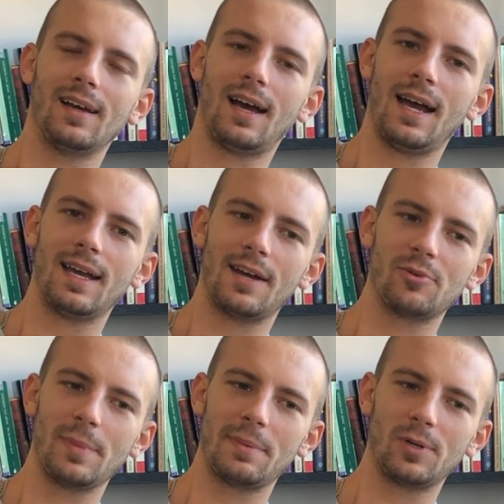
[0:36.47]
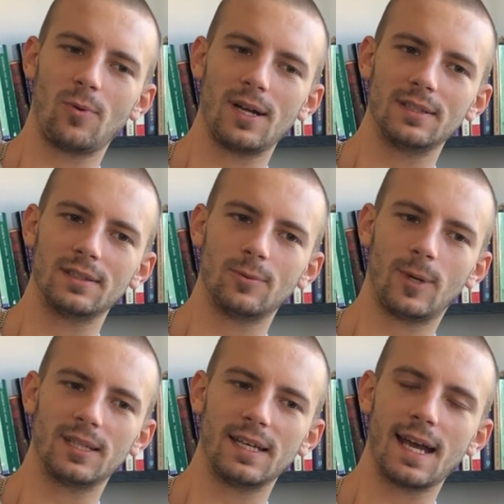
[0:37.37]
I remember
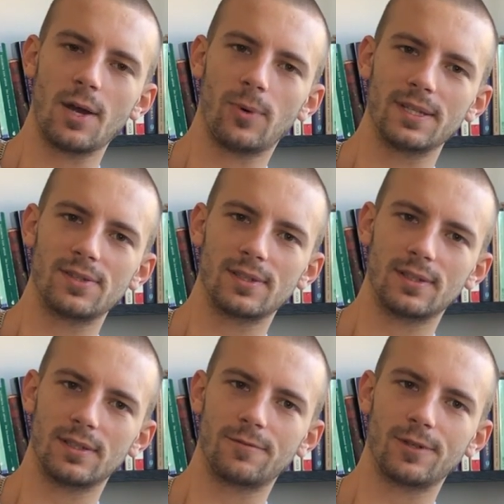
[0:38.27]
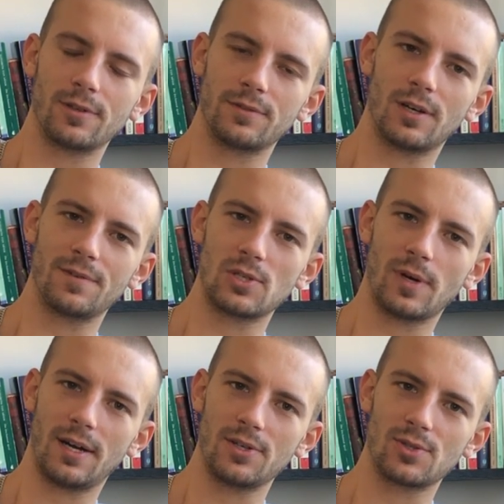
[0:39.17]
one day I went in front of the office
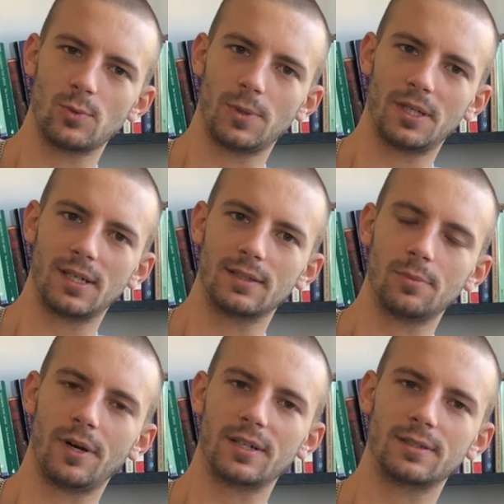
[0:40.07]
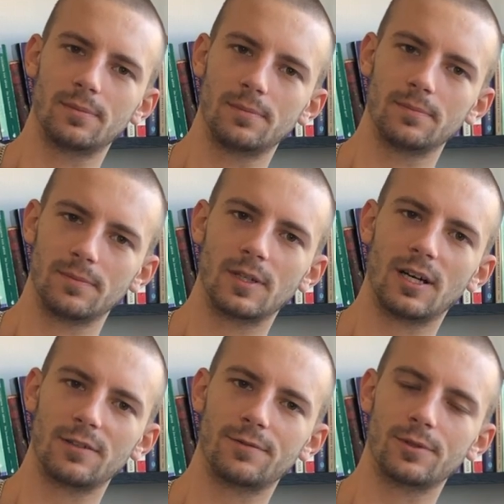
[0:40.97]
where I used to work and to park the
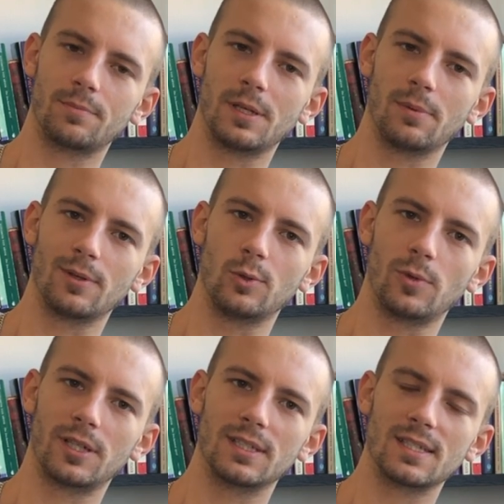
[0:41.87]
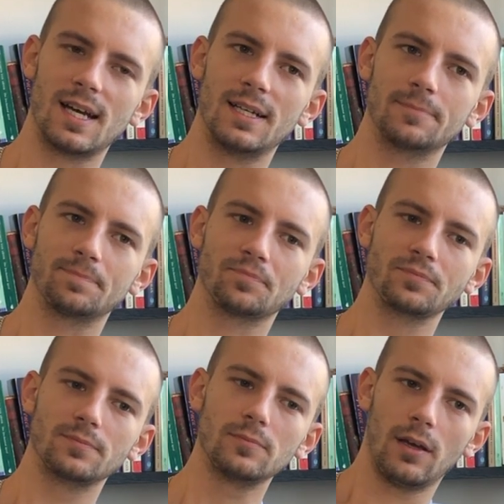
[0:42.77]
car for people who work inside,
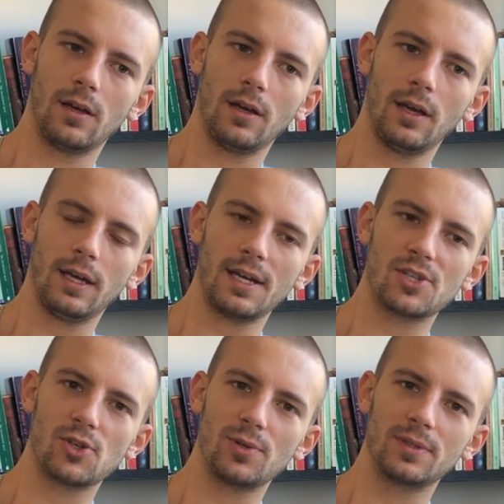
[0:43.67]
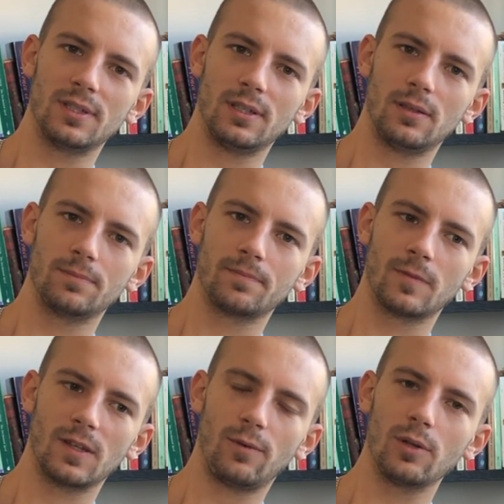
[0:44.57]
and I saw the
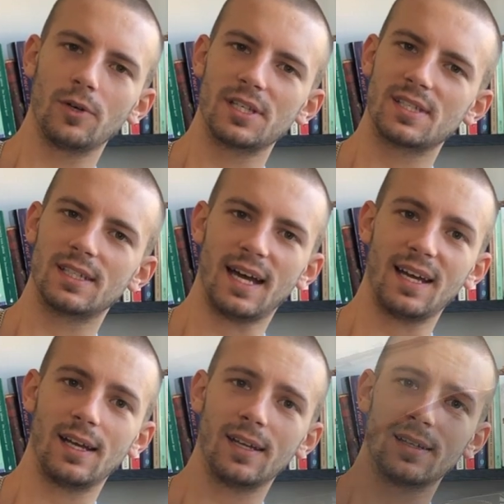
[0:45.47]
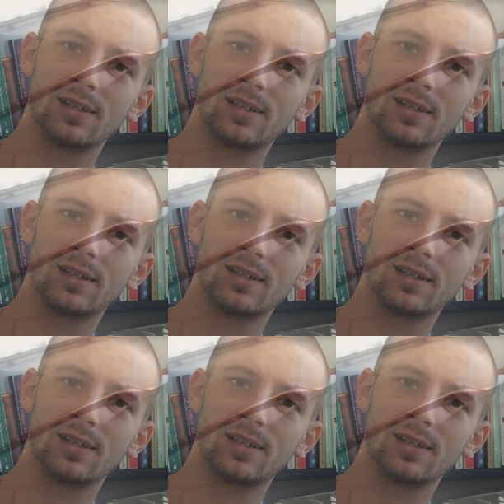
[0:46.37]
Volvo XC90,